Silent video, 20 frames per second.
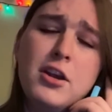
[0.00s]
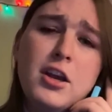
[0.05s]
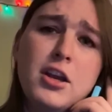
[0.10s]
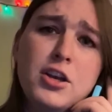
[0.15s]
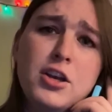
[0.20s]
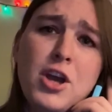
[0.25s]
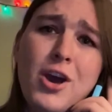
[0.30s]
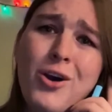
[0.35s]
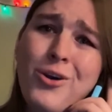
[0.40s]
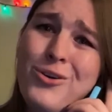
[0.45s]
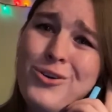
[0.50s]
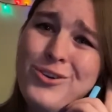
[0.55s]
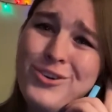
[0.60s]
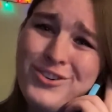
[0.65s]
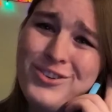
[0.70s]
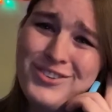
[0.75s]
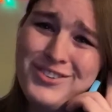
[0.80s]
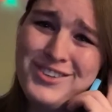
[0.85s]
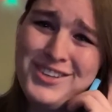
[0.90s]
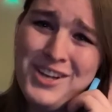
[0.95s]

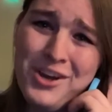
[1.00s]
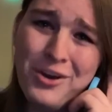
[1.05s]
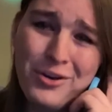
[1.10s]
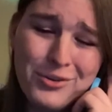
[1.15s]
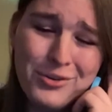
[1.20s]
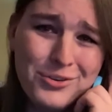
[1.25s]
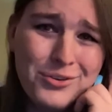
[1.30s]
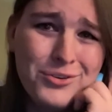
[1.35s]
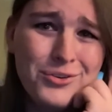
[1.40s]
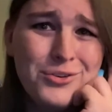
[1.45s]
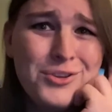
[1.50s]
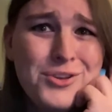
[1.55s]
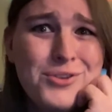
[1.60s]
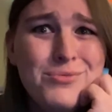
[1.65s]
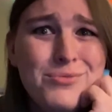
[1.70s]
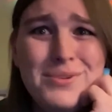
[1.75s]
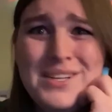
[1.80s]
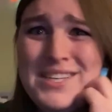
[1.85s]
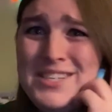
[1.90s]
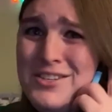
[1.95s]
No,
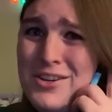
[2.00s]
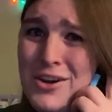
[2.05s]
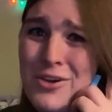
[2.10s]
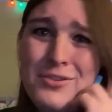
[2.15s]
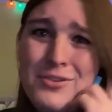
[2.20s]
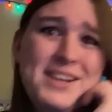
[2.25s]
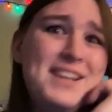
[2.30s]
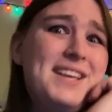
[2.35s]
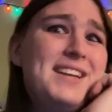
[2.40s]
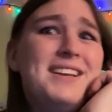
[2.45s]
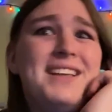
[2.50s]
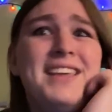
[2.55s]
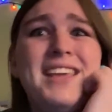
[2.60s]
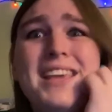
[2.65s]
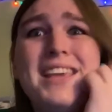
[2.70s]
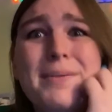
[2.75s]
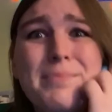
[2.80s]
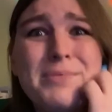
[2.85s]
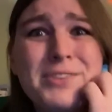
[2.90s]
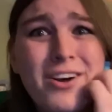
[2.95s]
we don't need to
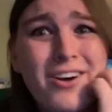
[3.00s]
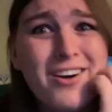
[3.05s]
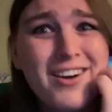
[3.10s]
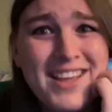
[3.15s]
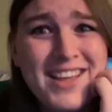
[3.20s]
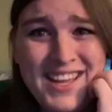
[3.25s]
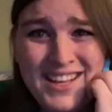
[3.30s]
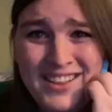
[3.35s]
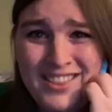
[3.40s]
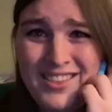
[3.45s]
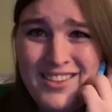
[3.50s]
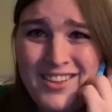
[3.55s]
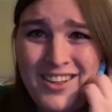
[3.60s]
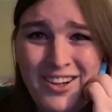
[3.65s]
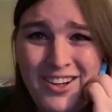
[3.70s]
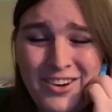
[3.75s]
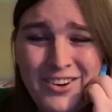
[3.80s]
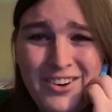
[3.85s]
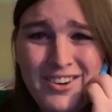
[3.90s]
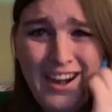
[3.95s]
keep talking longer.